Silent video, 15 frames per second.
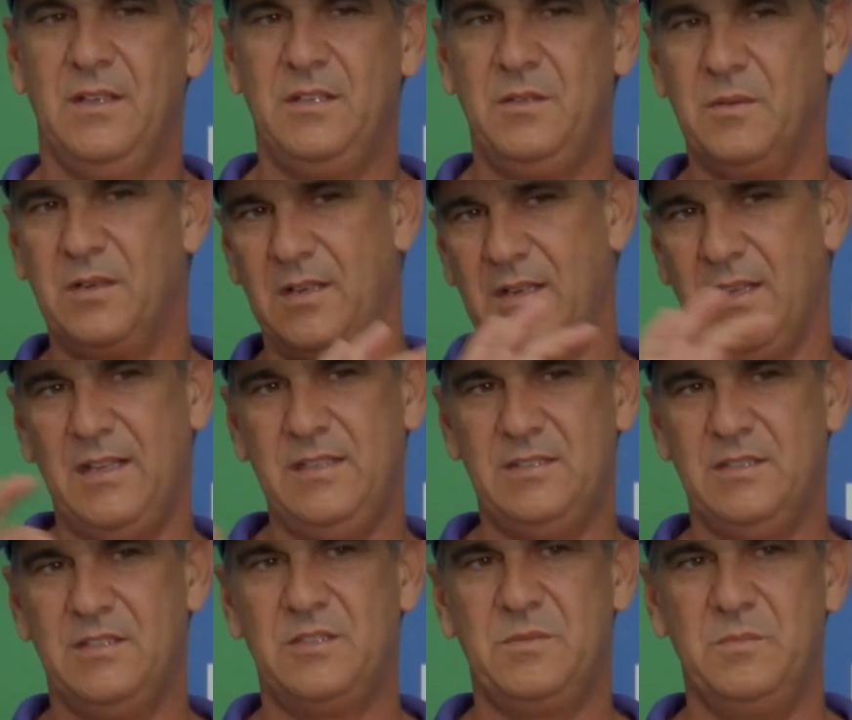You want it nice
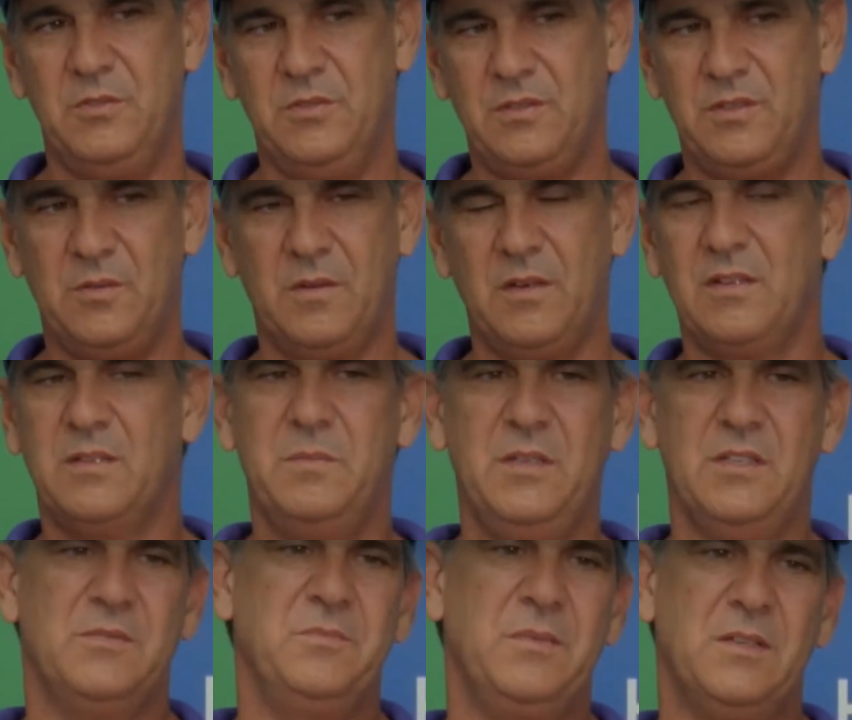and smooth. You want it to be
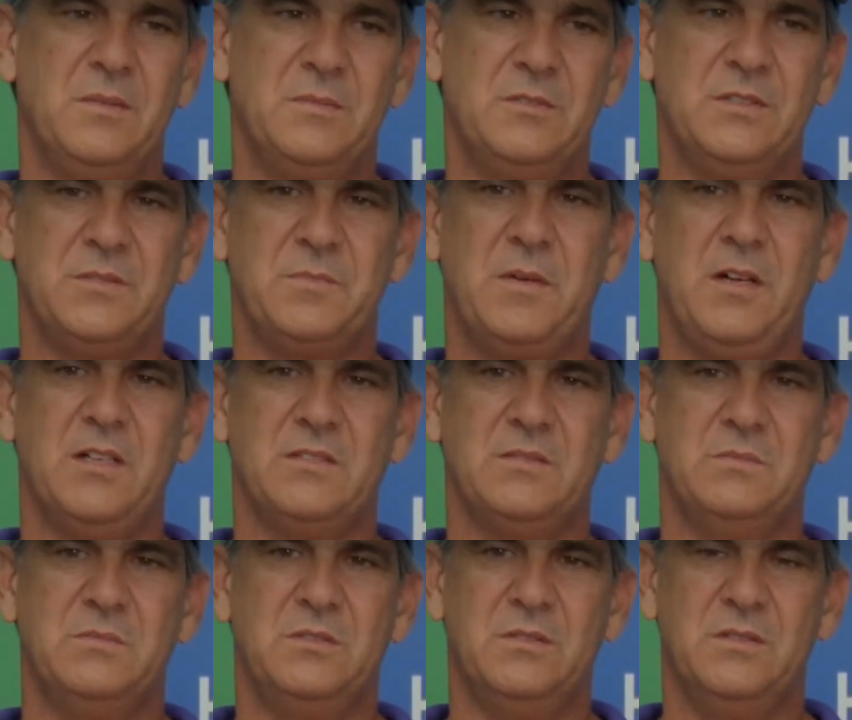as minimal as
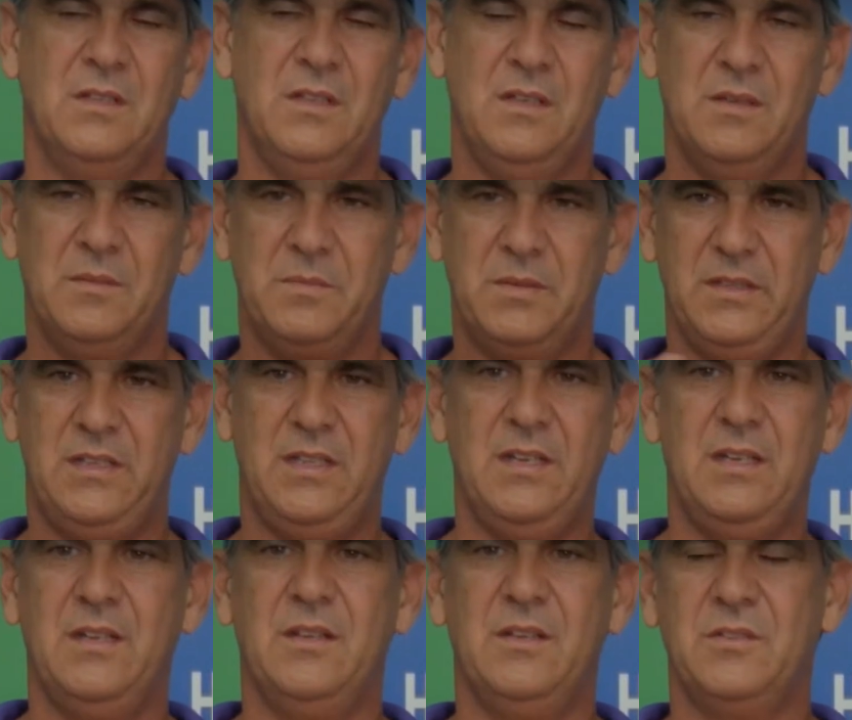possible, but get
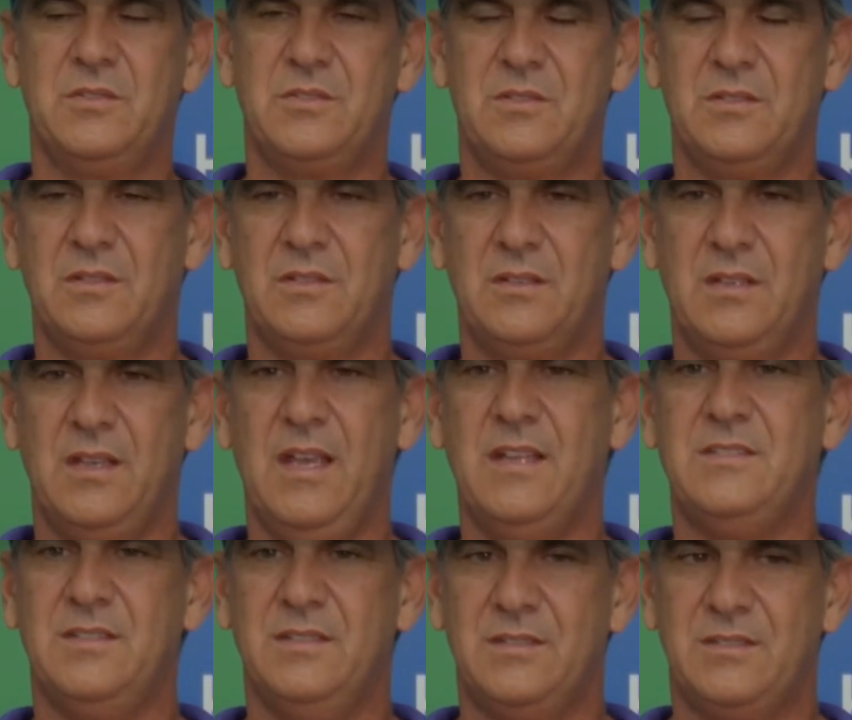in those
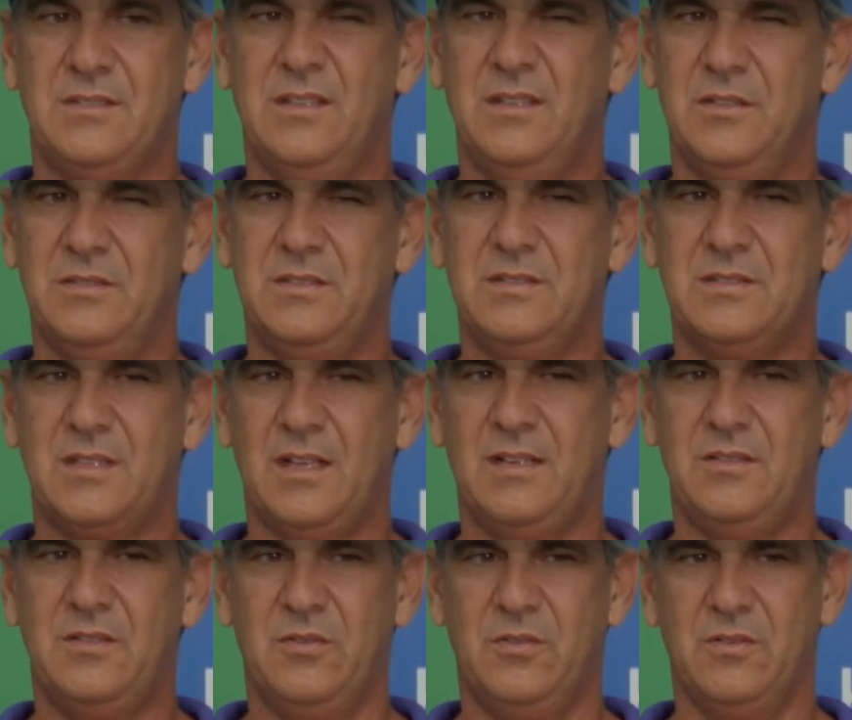edges and those
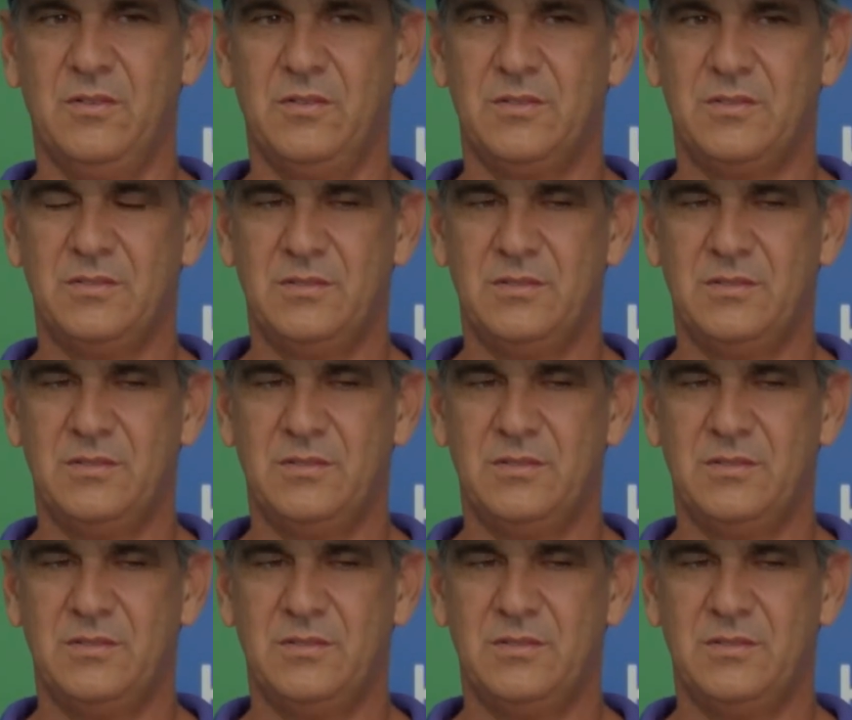inside corners